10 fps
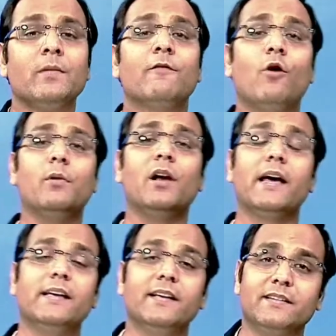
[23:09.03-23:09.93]
Formula
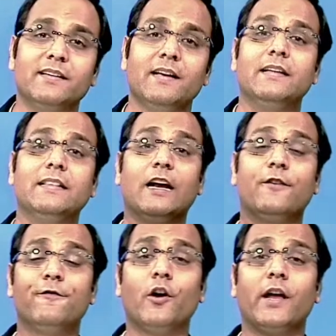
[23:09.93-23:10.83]
is
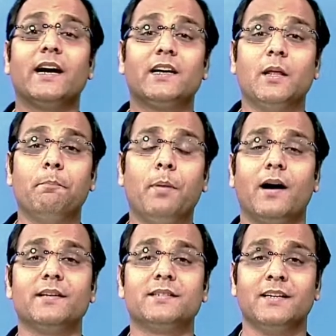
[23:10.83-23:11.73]
that forget the
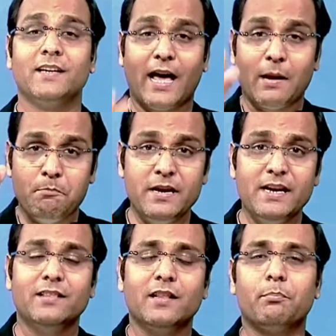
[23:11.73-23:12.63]
past and be
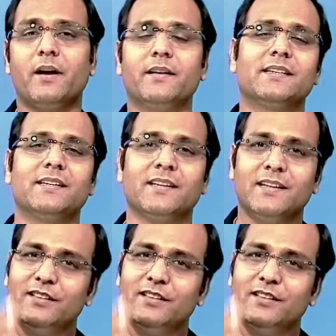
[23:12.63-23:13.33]
in the present.